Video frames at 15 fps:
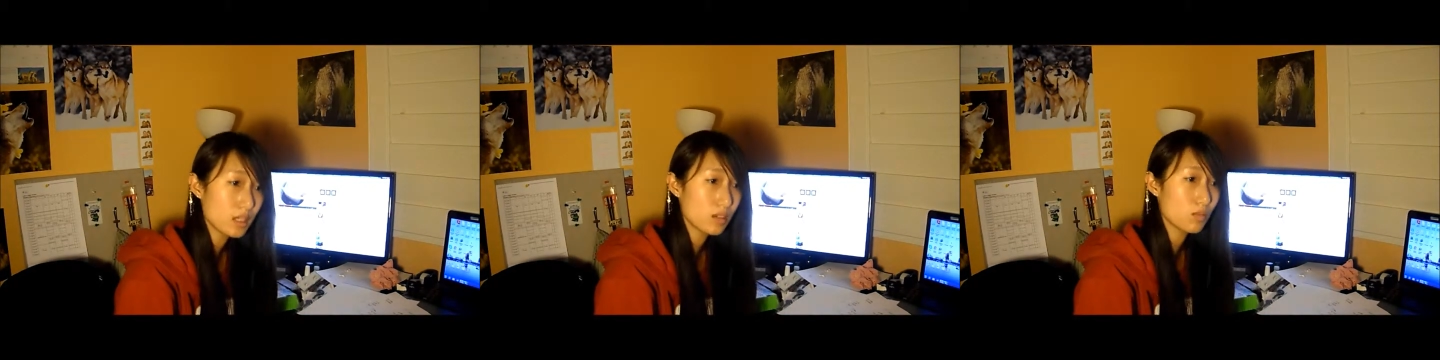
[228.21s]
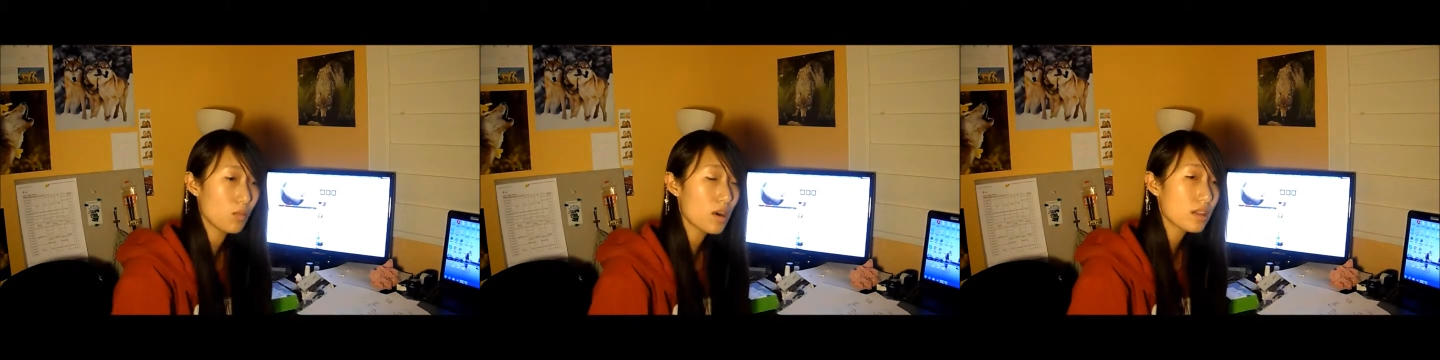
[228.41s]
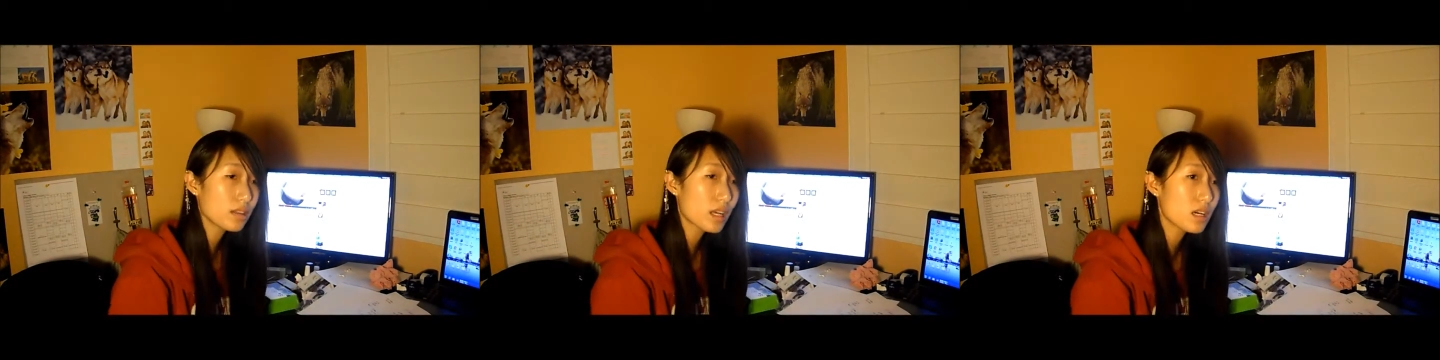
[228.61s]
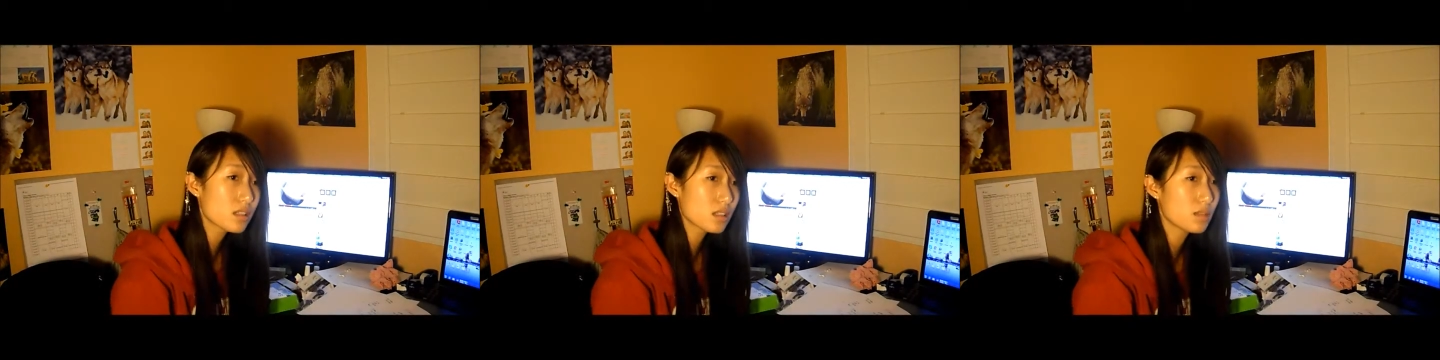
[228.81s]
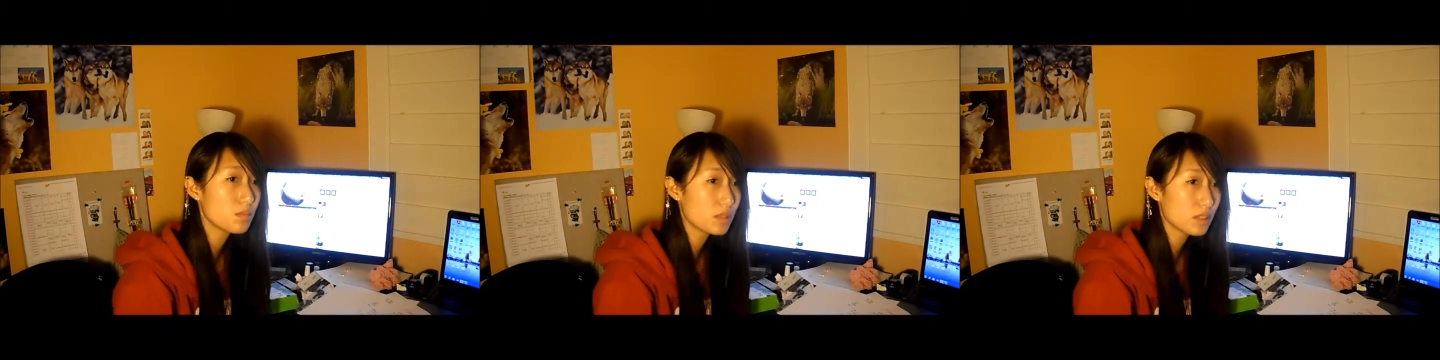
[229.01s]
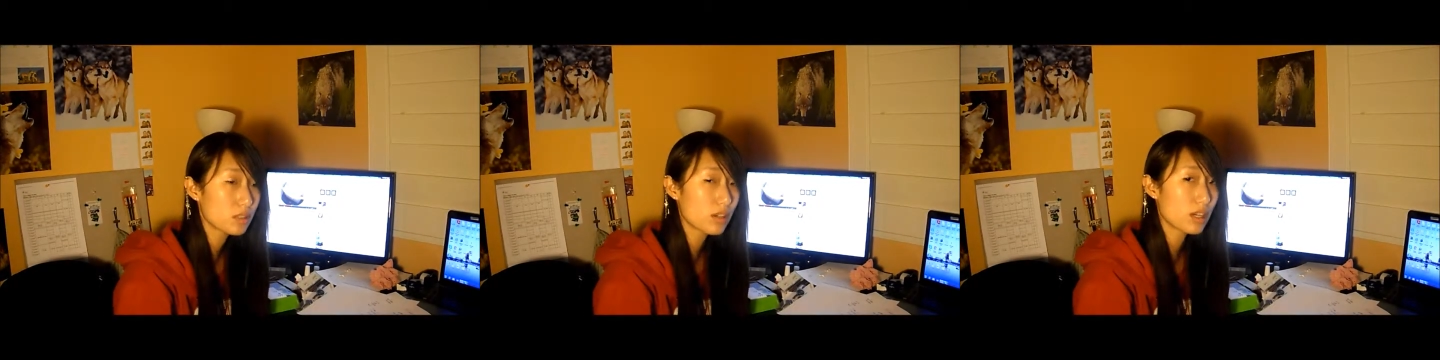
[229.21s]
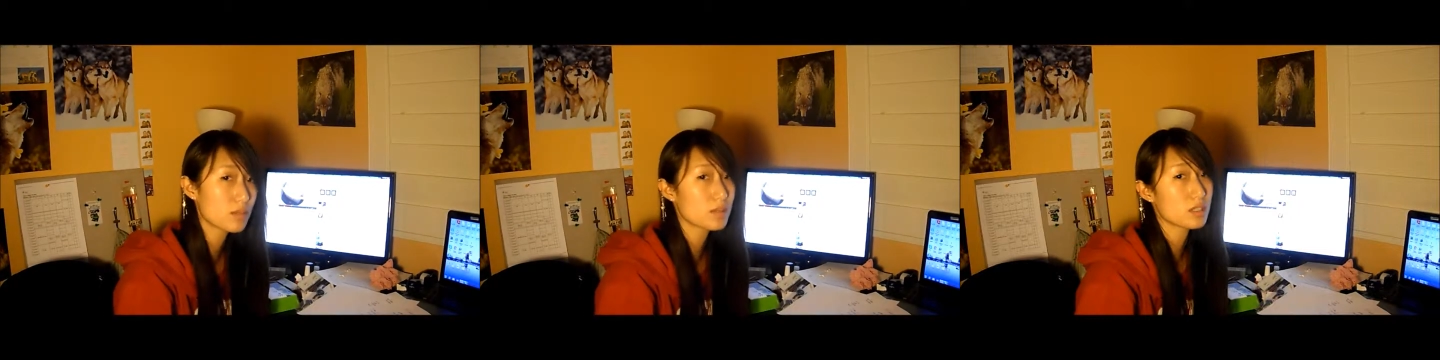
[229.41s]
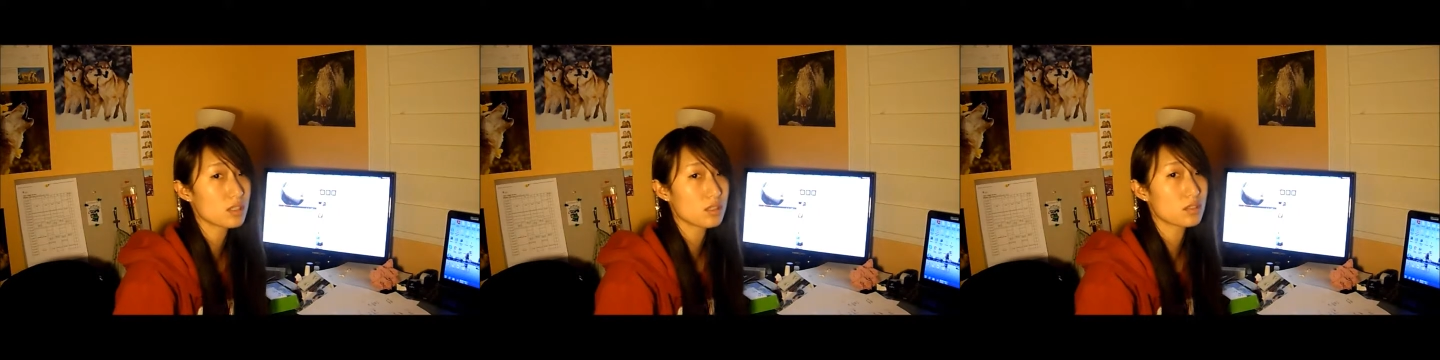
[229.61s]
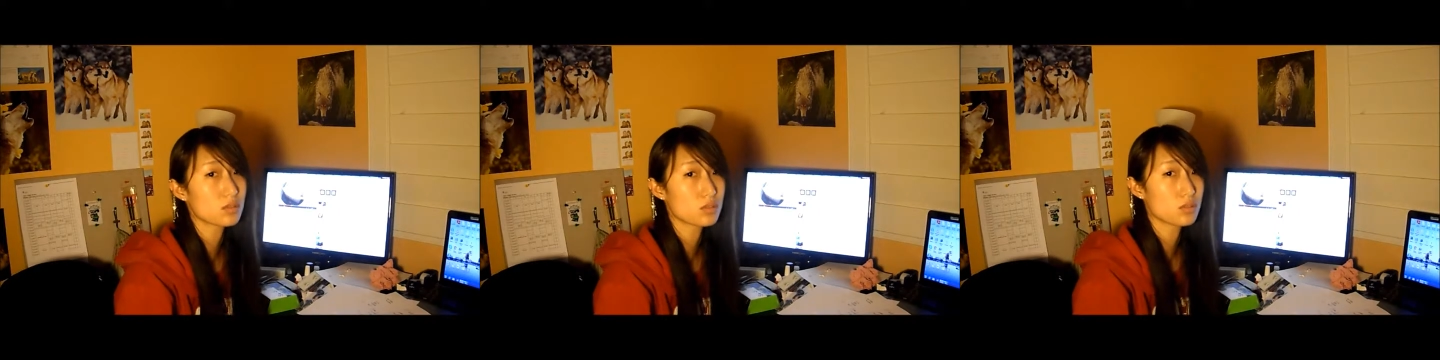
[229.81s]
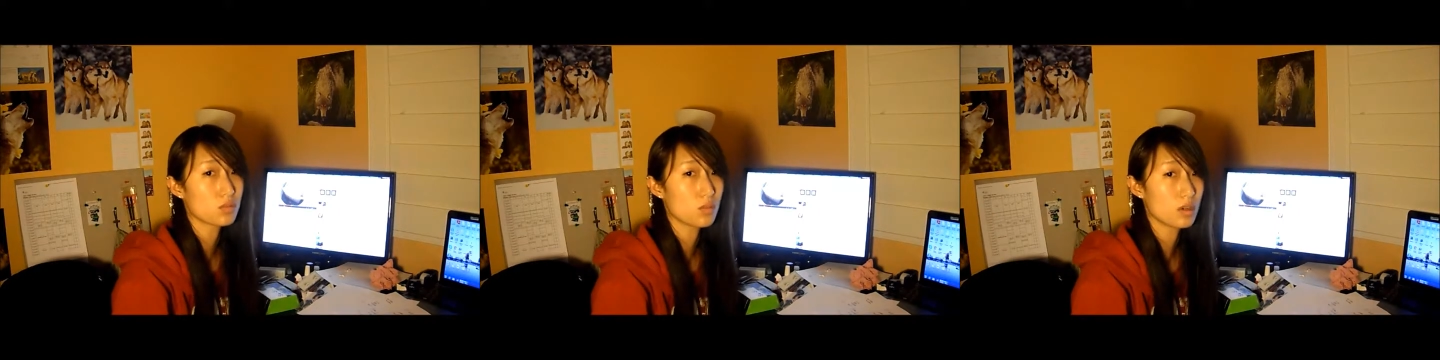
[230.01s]
1,000 milligrams is equal
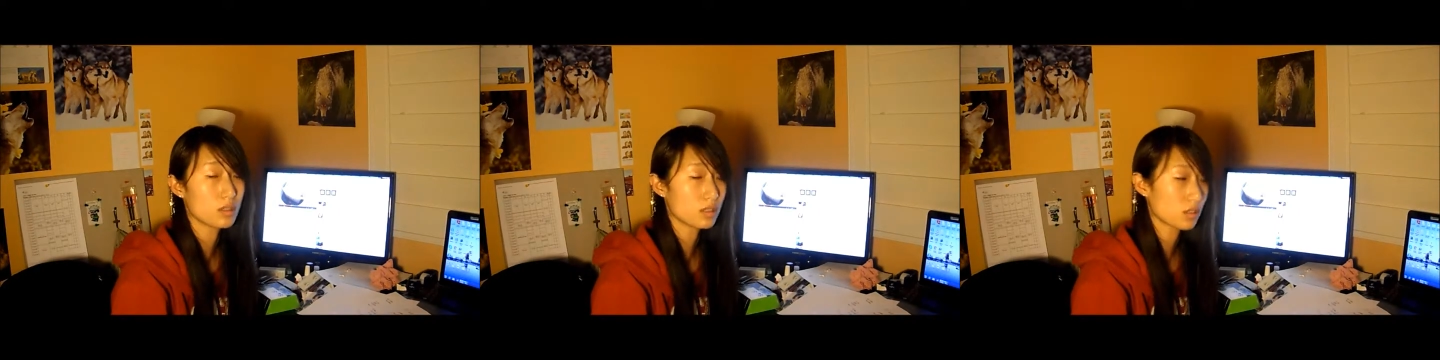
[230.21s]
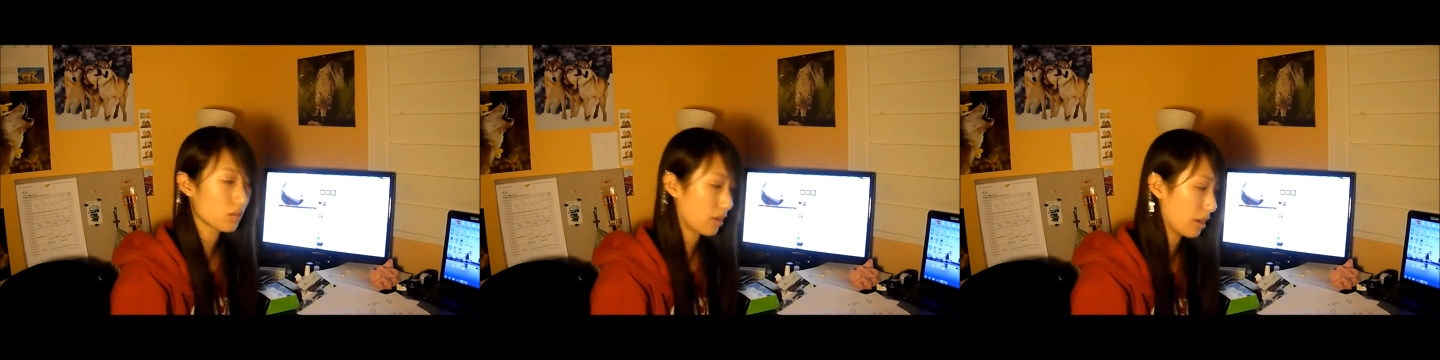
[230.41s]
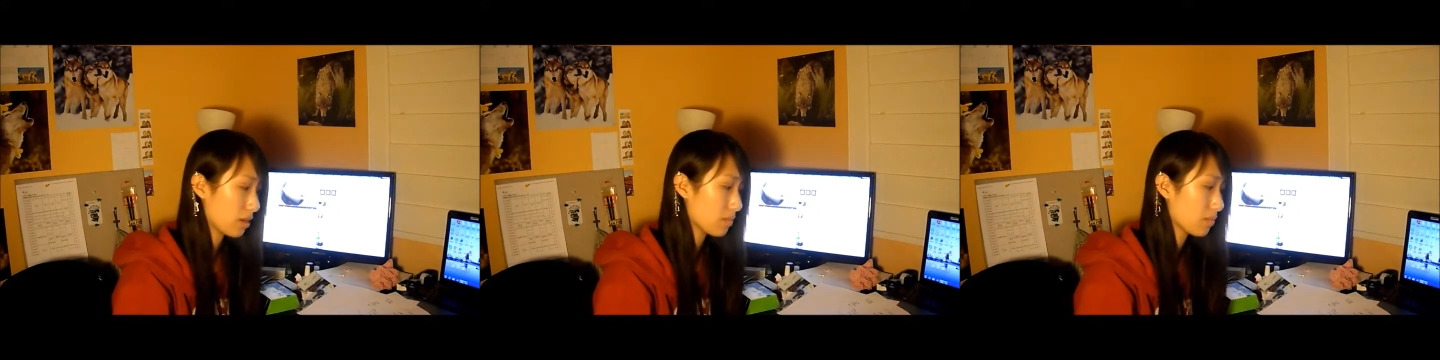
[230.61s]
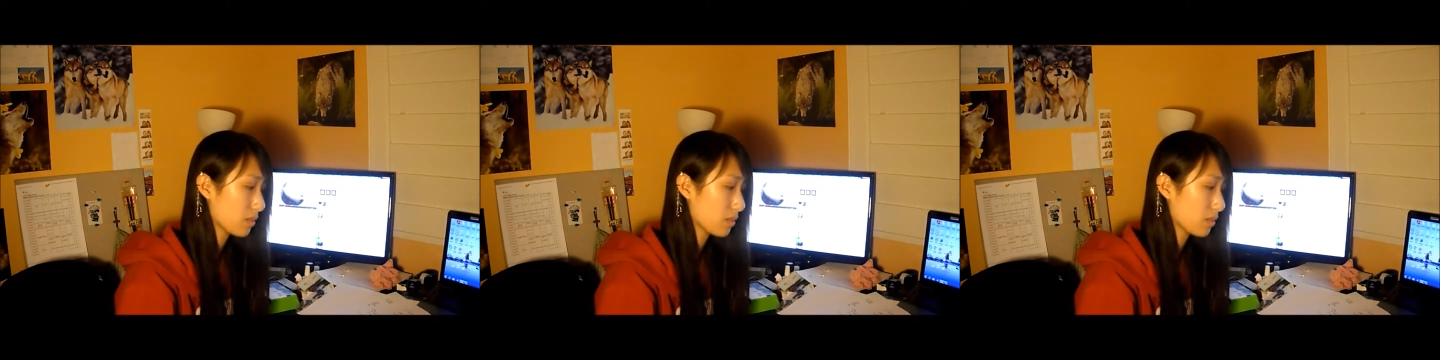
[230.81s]
to 1 gram.